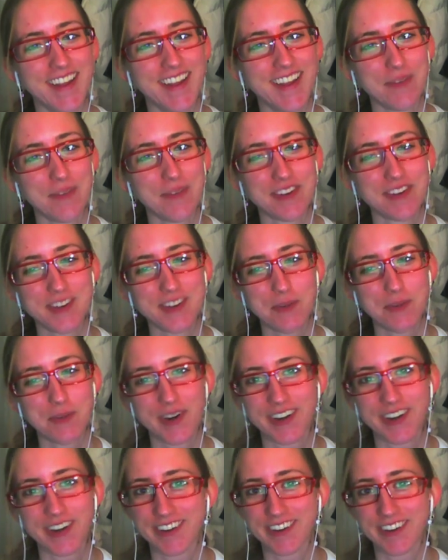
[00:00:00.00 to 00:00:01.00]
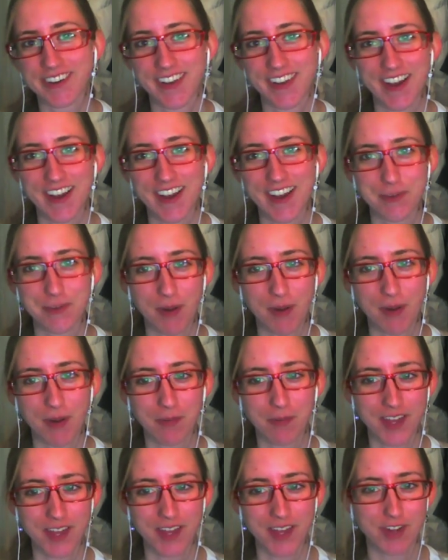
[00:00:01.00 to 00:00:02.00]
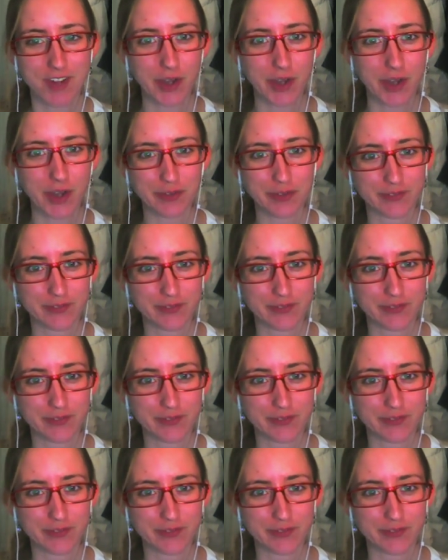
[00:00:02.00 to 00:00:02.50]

Well, somewhere in your line, you probably have an O.